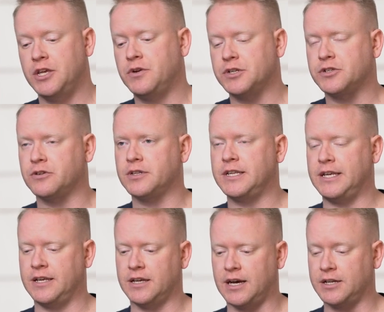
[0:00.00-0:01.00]
you could
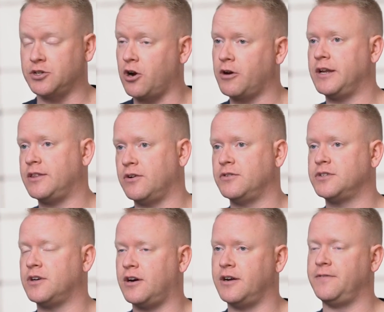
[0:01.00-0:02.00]
certainly target
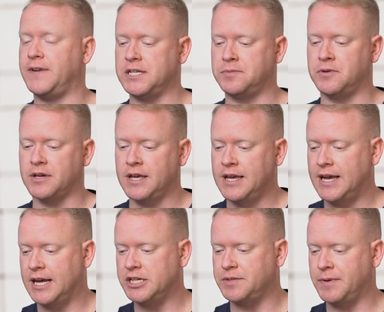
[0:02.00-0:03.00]
those on Facebook
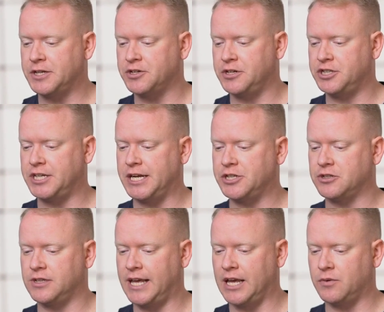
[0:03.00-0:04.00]
and just make sure you change
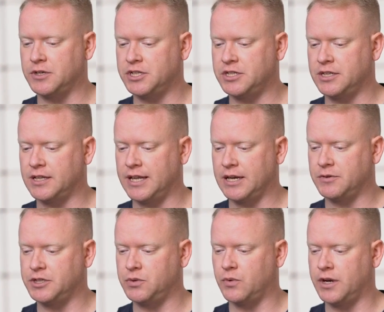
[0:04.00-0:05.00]
your language to the
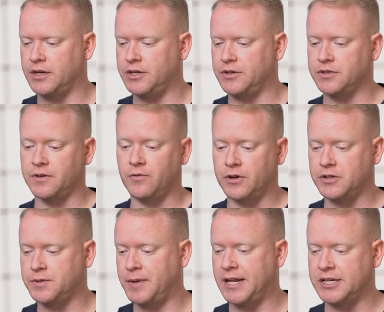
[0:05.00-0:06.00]
language you want to do. So if you want to
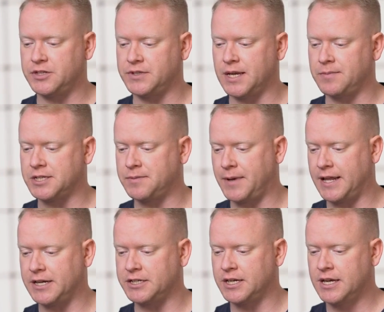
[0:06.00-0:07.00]
do Spanish, you type in
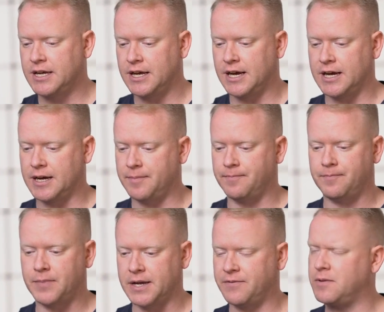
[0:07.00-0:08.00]
Spanish,
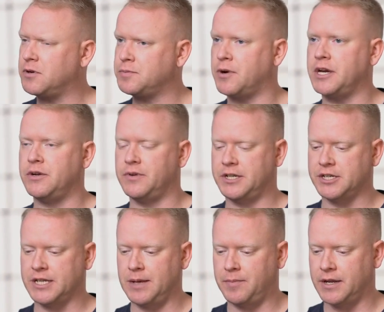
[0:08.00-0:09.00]
but for the most part, you would
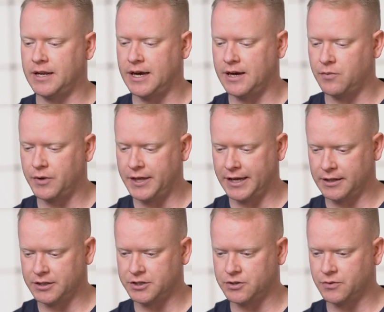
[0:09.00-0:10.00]
just keep it with
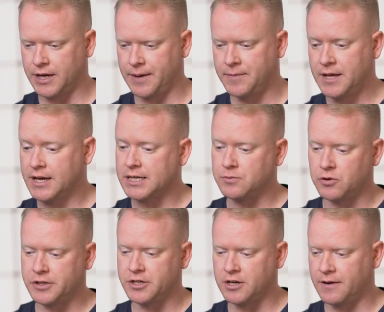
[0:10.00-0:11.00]
English, okay? Because
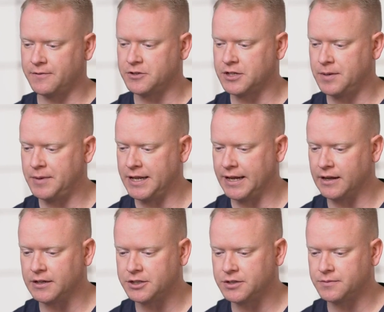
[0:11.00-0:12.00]
most of the offers are going to be in
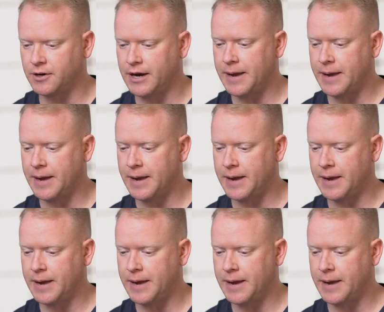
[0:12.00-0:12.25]
English, all